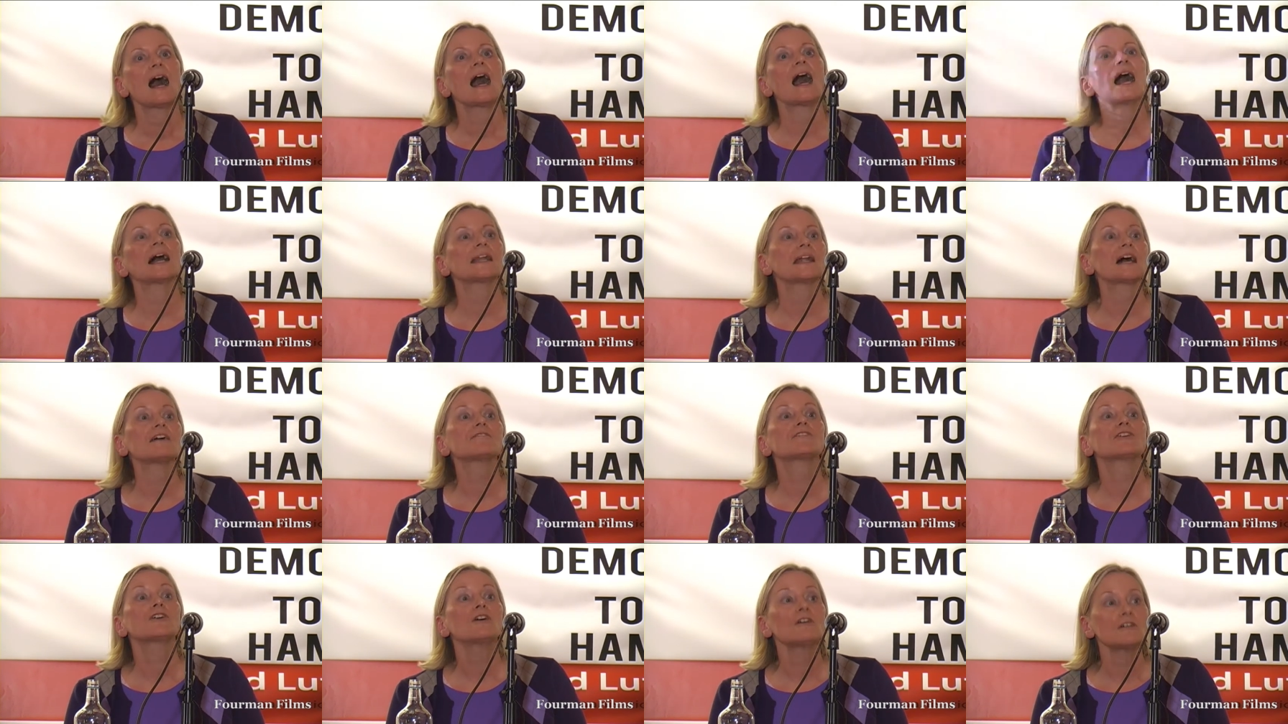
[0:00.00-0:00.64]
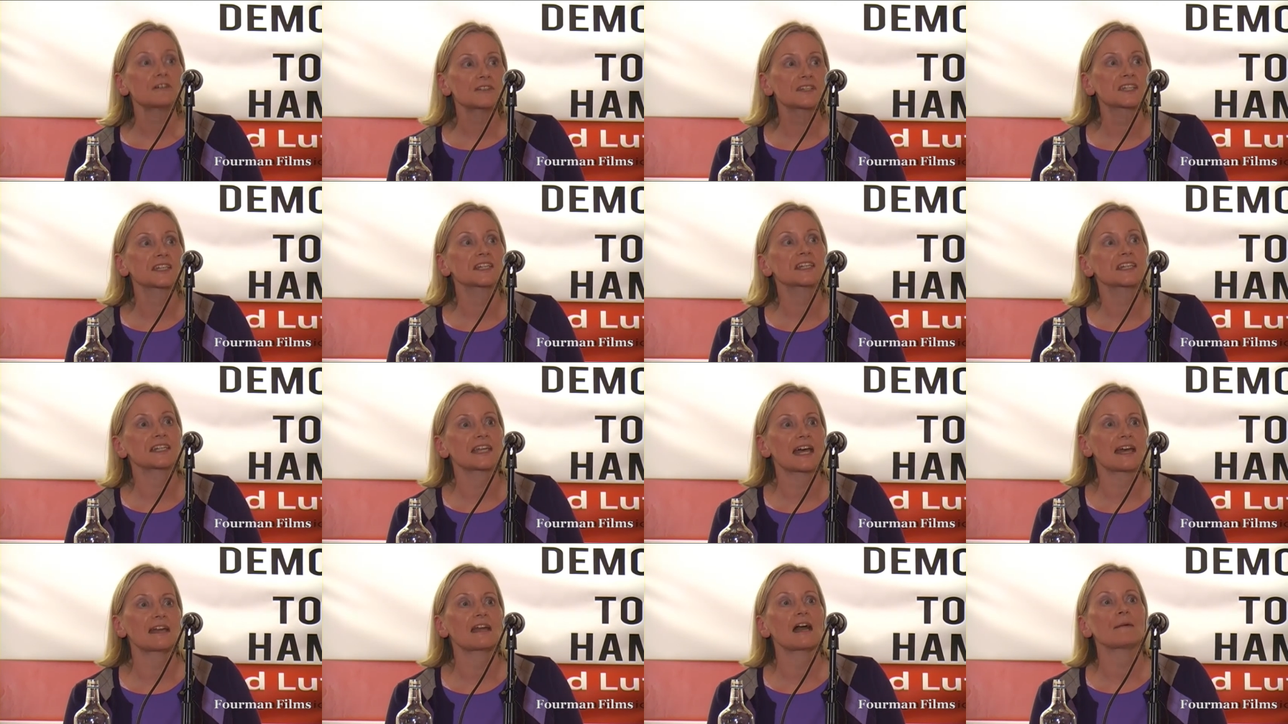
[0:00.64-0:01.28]
And I've got to
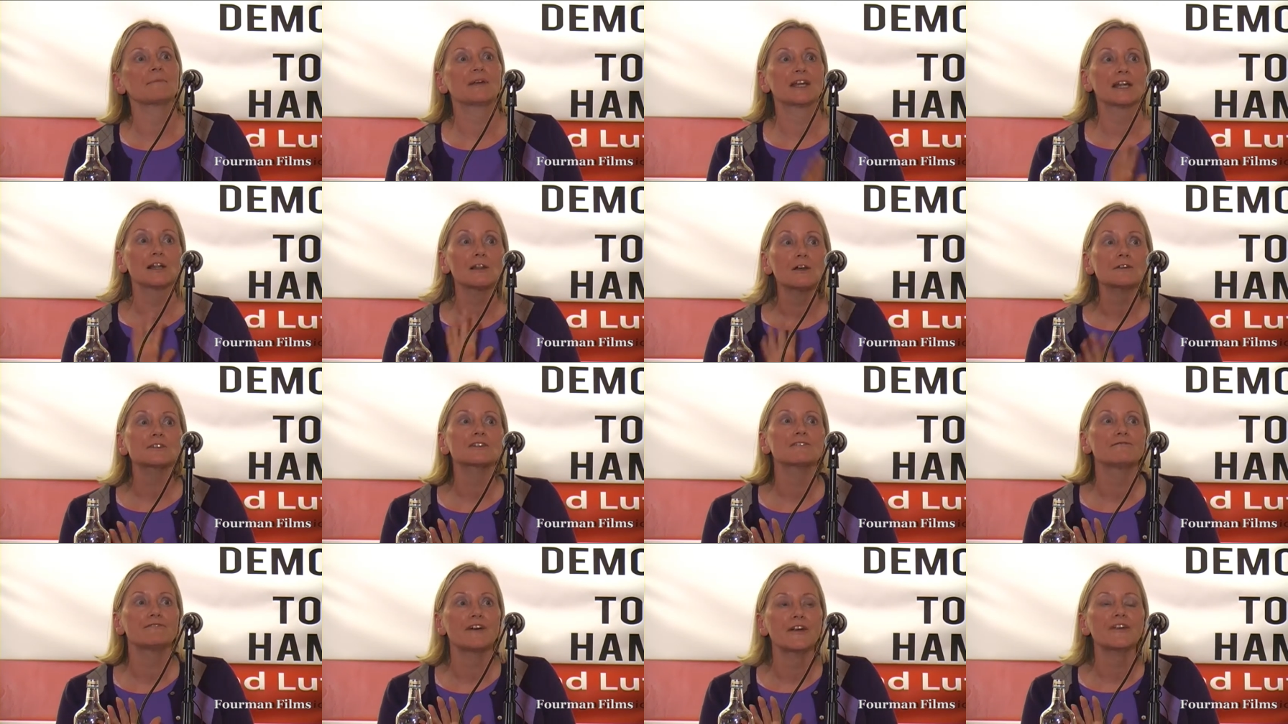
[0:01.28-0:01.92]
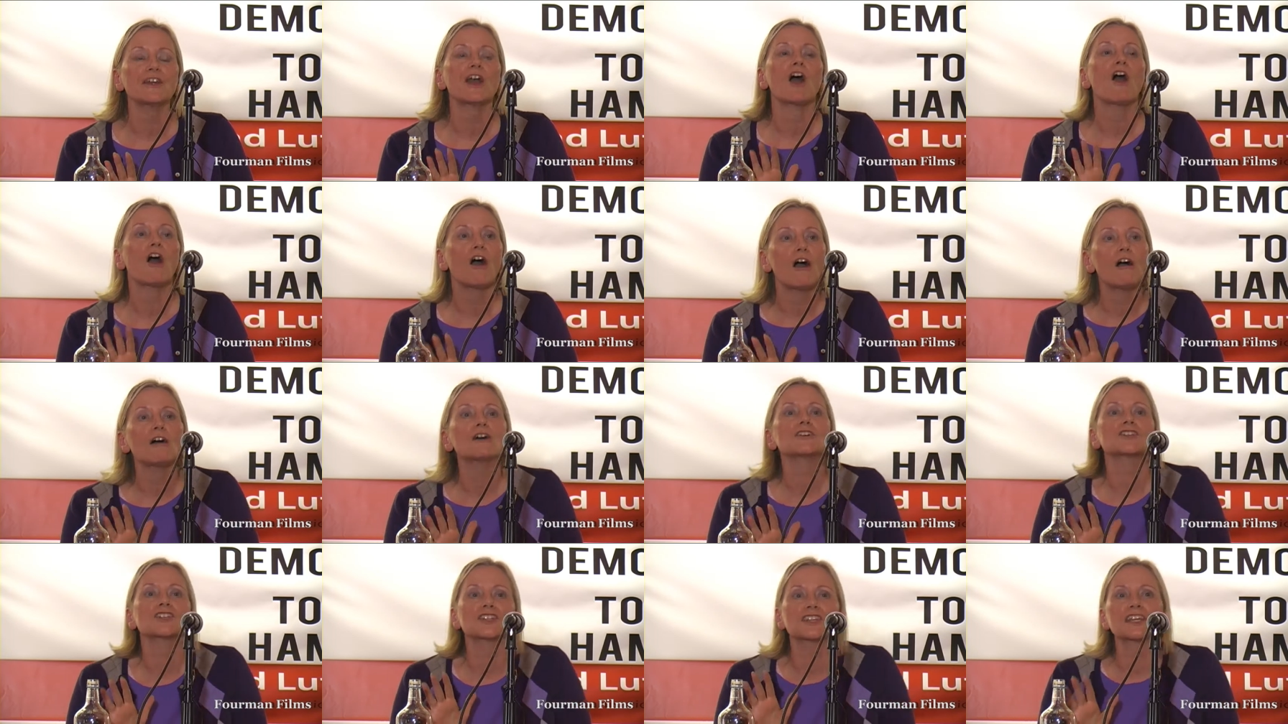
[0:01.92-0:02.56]
say, I mean, a lot of very
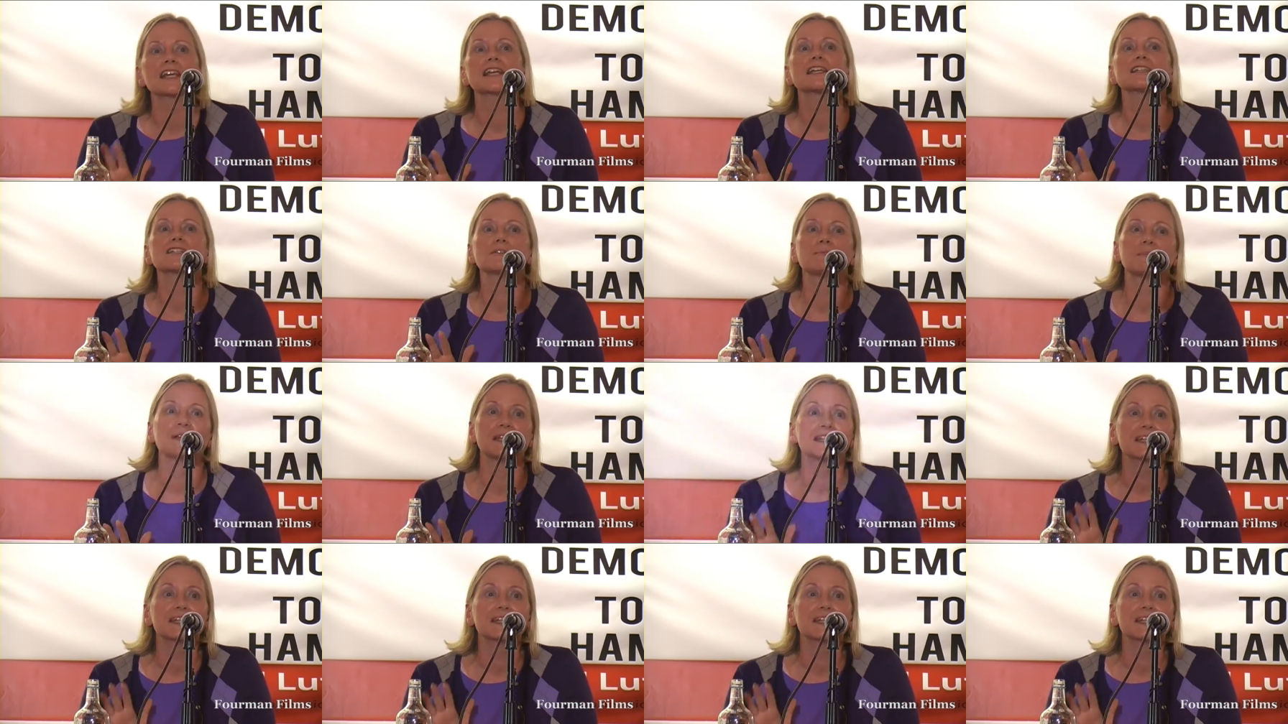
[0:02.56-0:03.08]
harsh things have been